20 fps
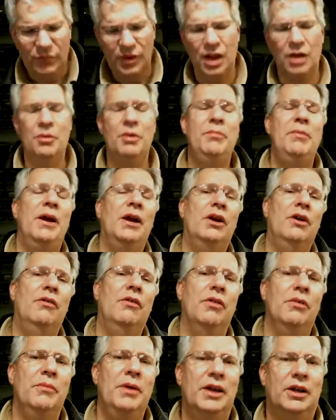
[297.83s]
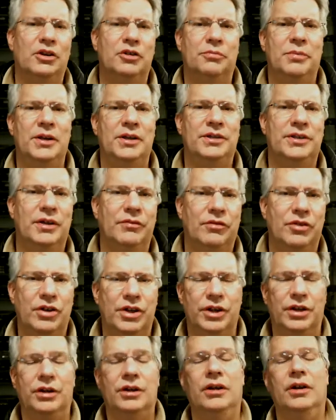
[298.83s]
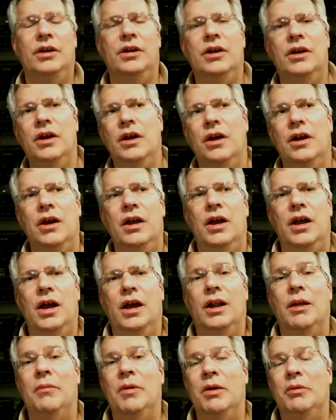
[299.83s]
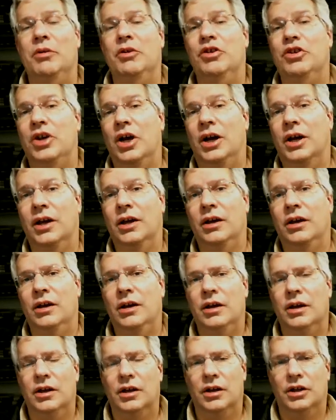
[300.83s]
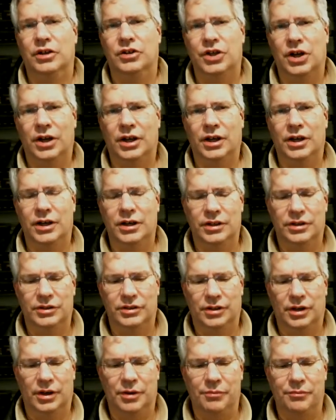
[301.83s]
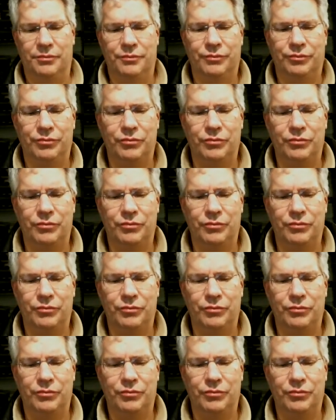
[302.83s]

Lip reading: I went back over to the Makerspace after dinner. and I met with Chuck. Chuck is one